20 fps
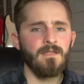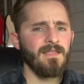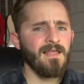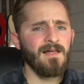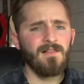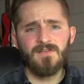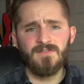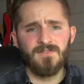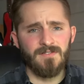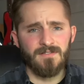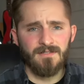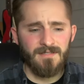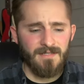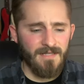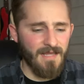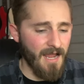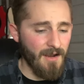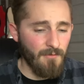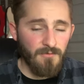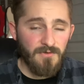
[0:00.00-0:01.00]
Now listen,
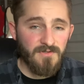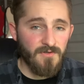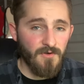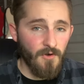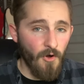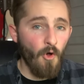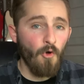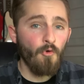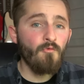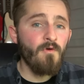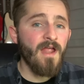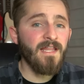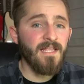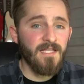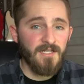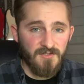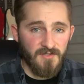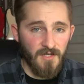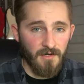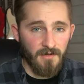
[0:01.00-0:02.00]
I was already
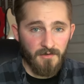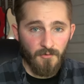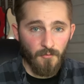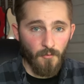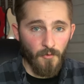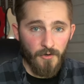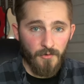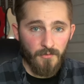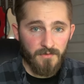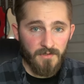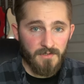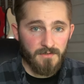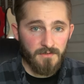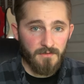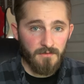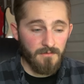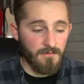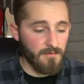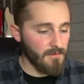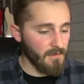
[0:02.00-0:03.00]
excited to work with this
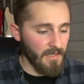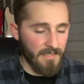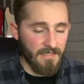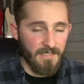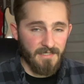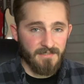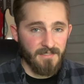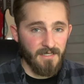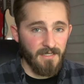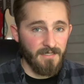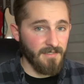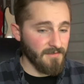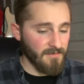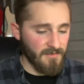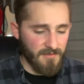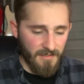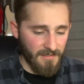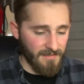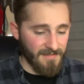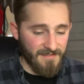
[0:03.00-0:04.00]
dude. Like I said,
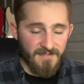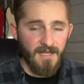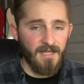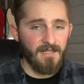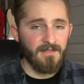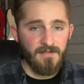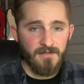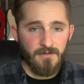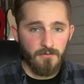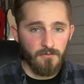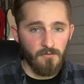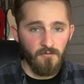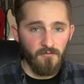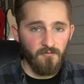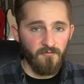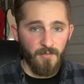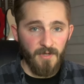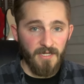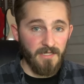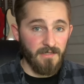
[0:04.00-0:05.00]
it's insanely cool
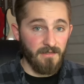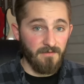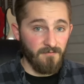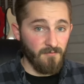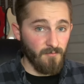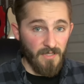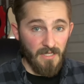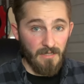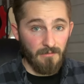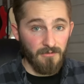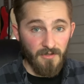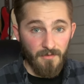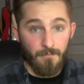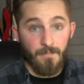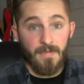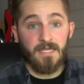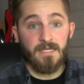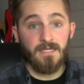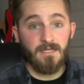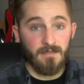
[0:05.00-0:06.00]
for me to even be able to
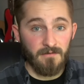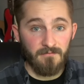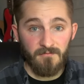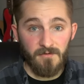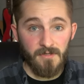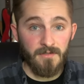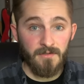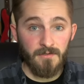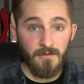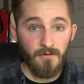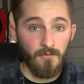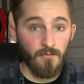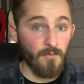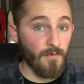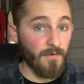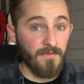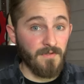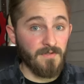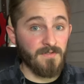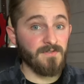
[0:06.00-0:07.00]
make a video
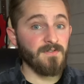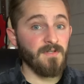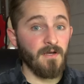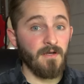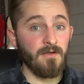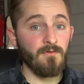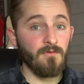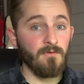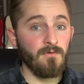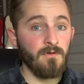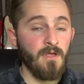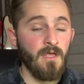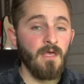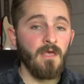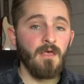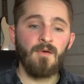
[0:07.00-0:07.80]
with this title.